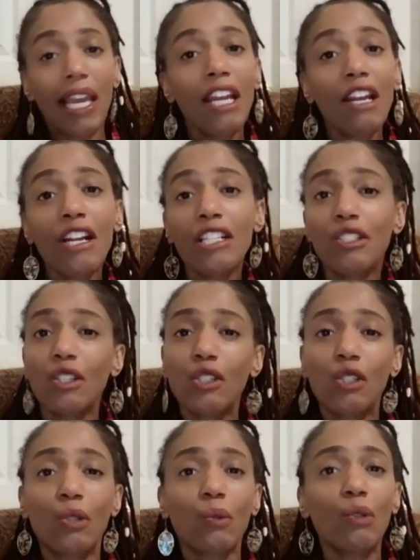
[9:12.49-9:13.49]
Here is the
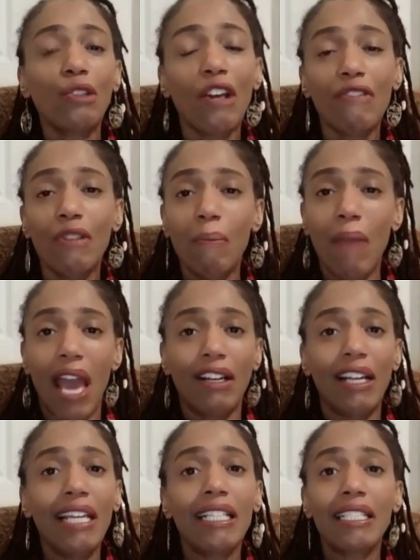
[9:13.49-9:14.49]
truth of the
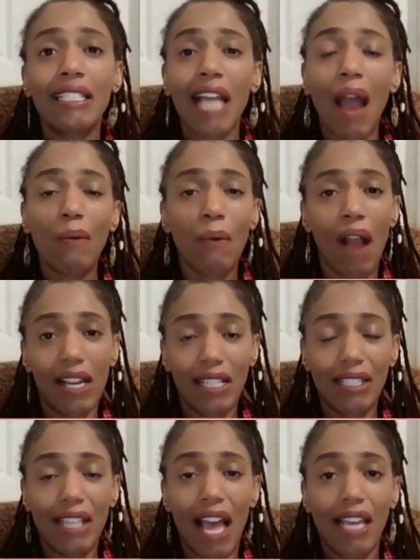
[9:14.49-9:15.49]
matter. It is not
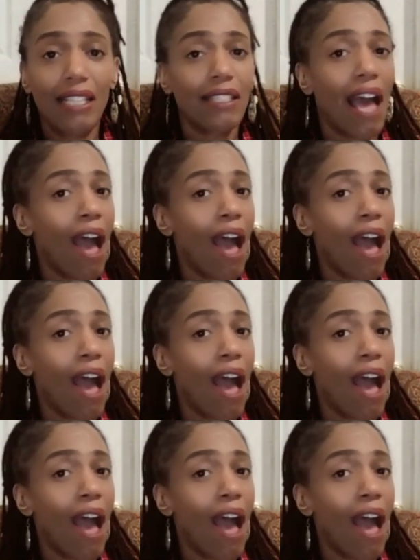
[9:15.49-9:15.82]
rocket science.